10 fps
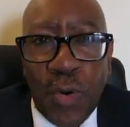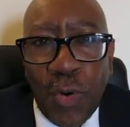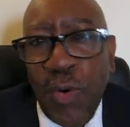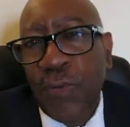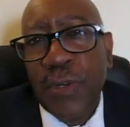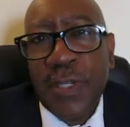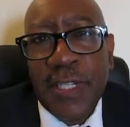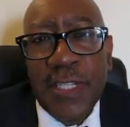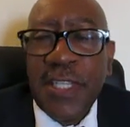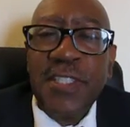over.
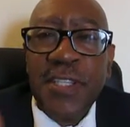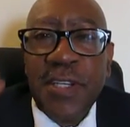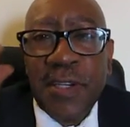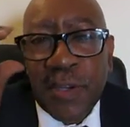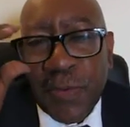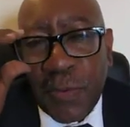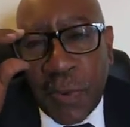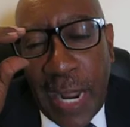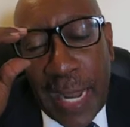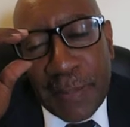It is a
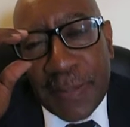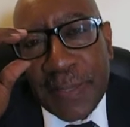wrap.